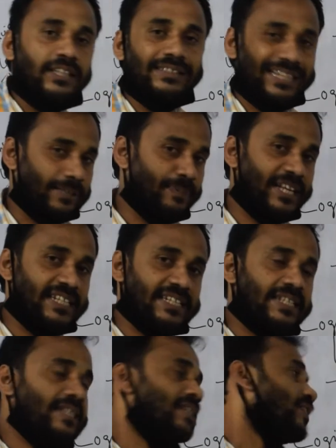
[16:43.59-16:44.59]
that
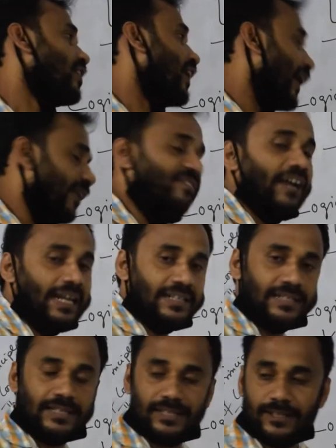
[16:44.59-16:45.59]
means
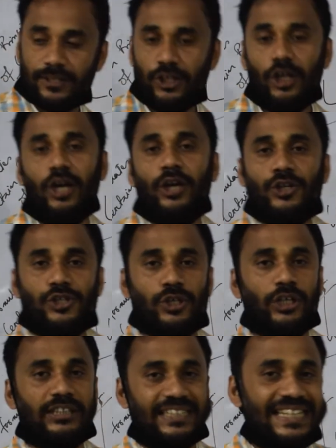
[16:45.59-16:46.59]
inference.
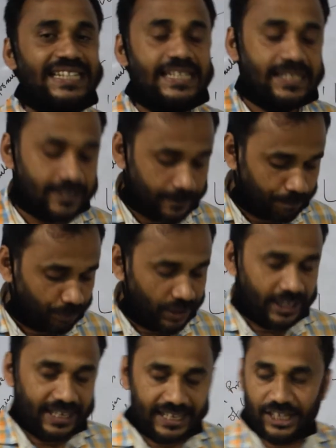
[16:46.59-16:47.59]
So this
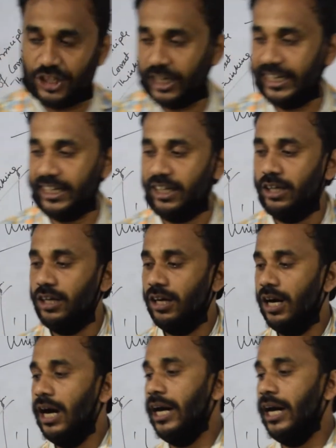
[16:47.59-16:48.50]
reasoning or